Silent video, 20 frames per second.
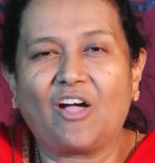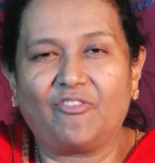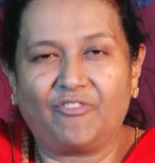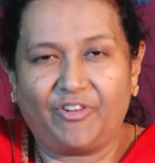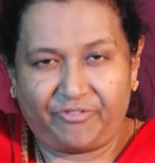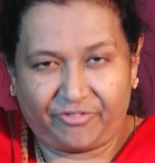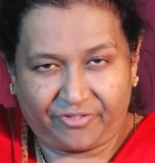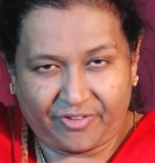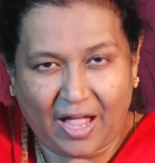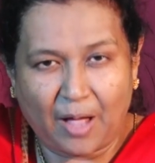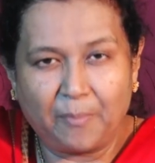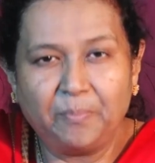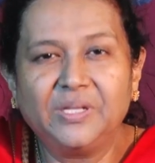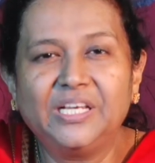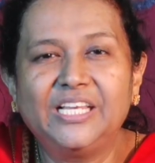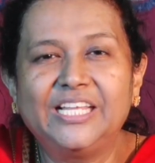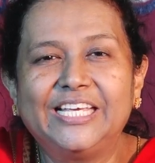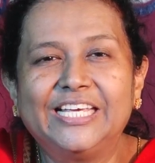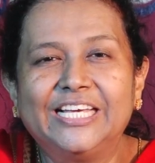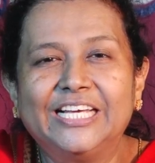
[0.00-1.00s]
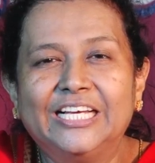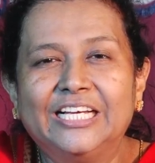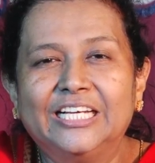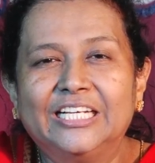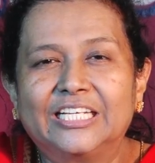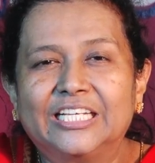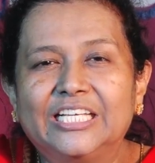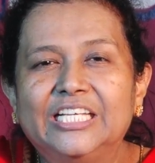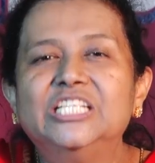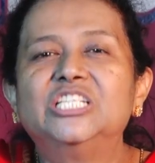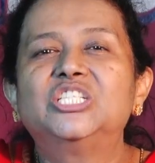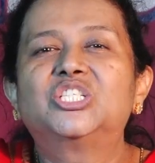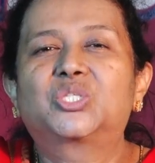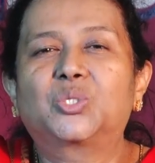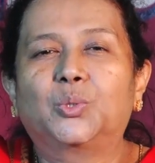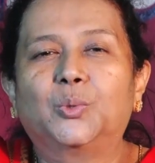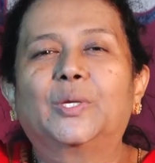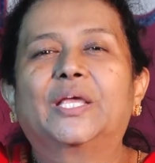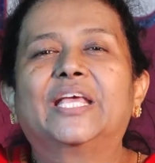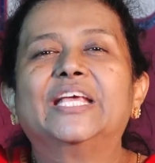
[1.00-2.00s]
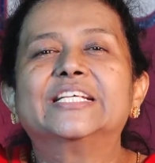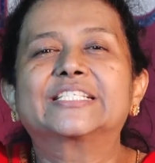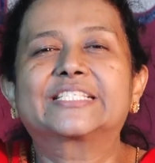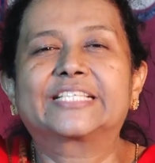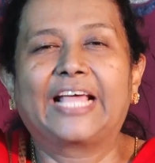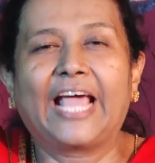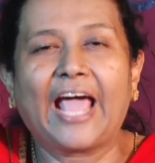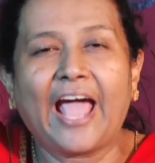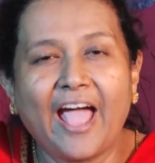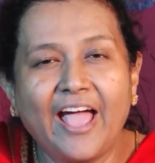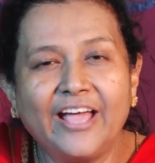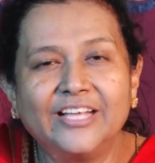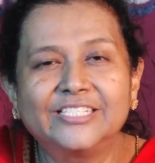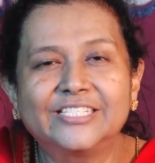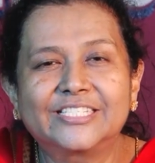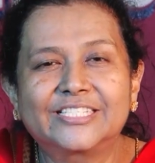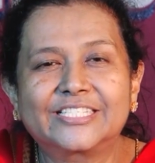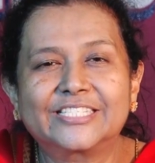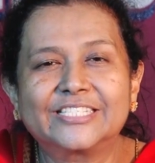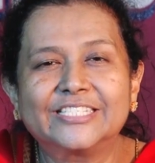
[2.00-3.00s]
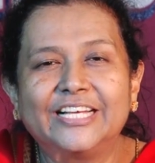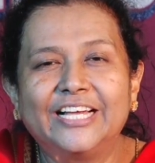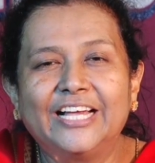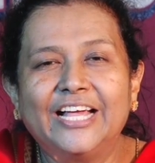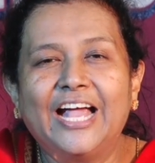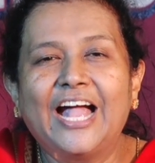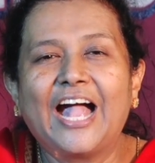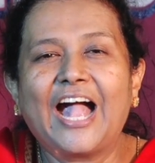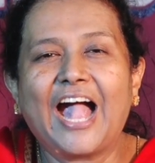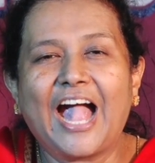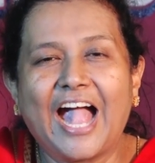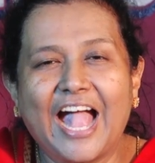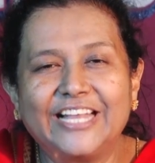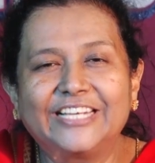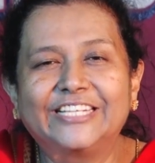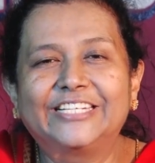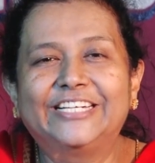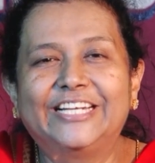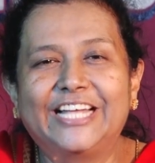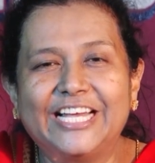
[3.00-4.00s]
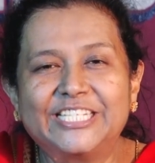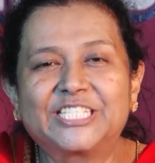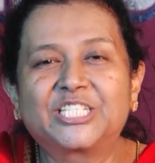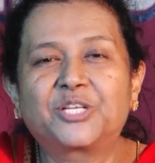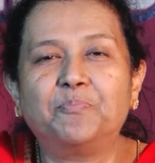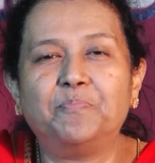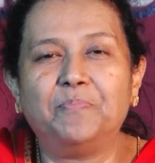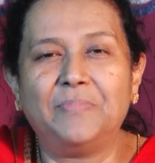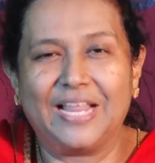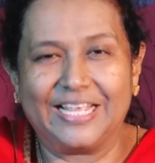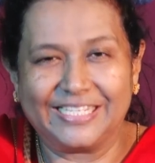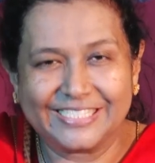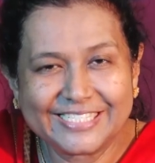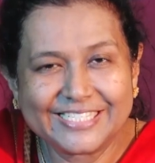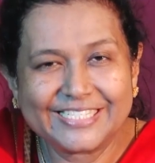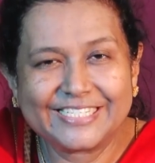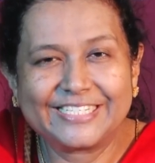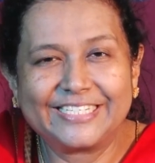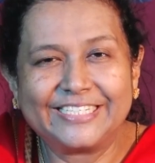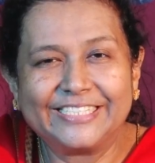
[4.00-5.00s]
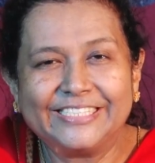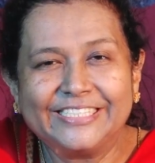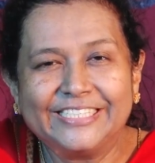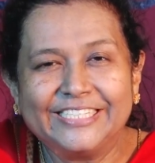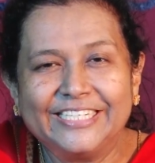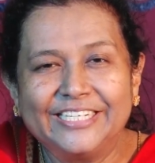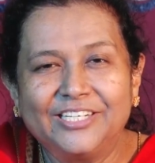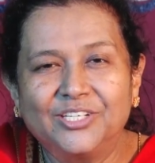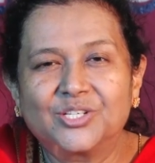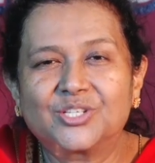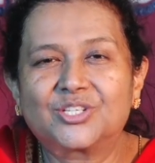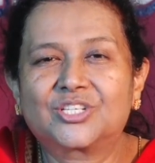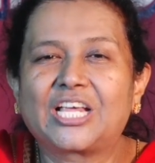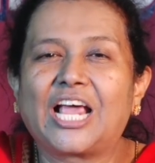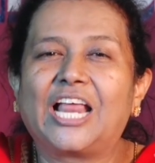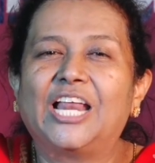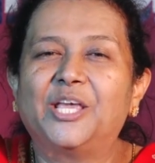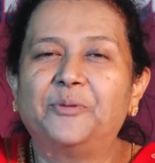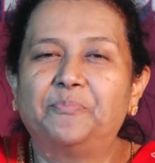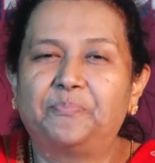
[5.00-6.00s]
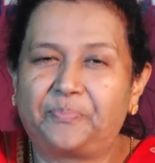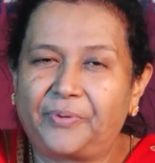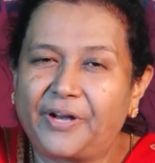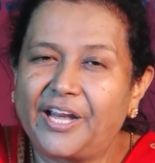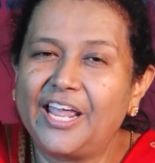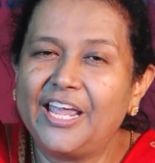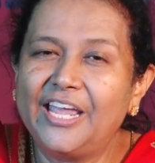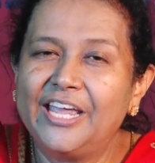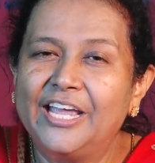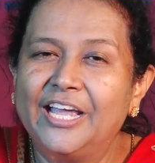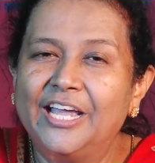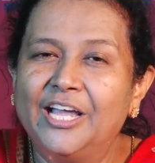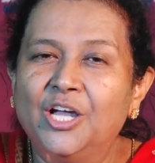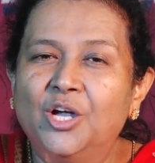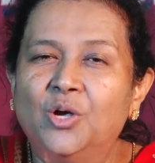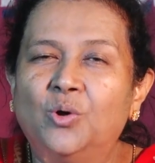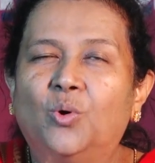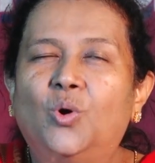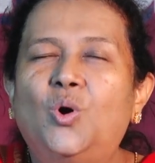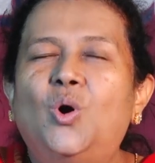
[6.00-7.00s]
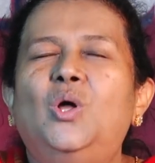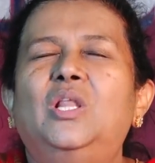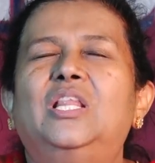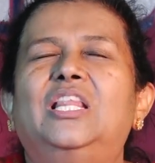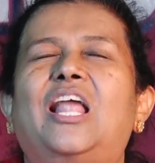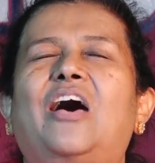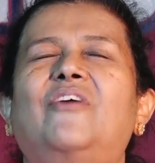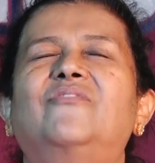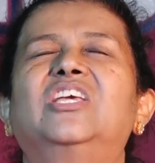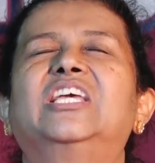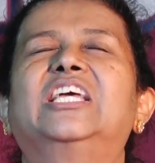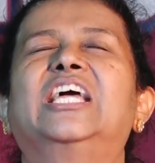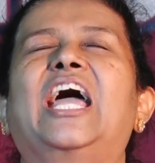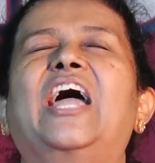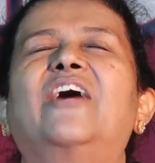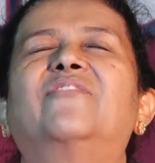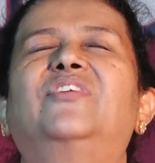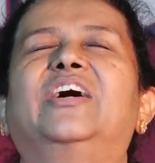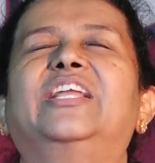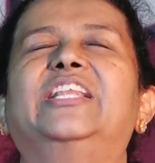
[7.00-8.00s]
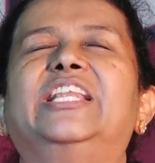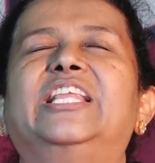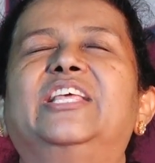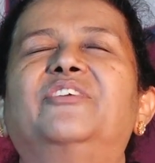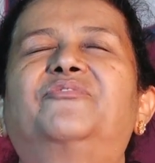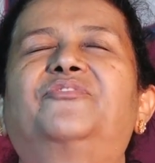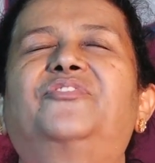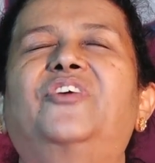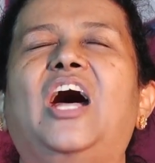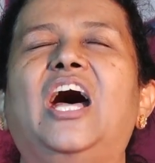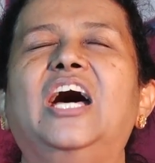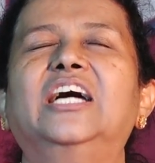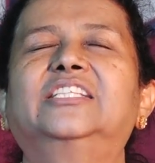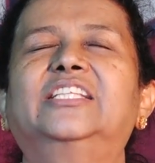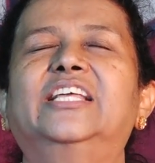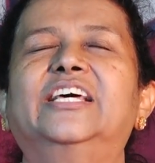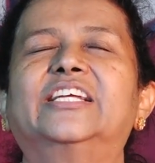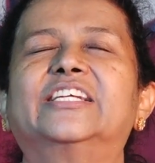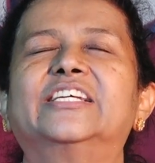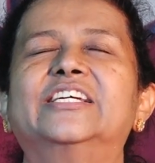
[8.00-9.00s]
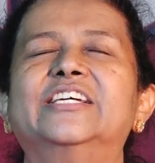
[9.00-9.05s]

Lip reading: our family, into His hands and get blessed. Shall I pray? Oh, loving Heavenly Father,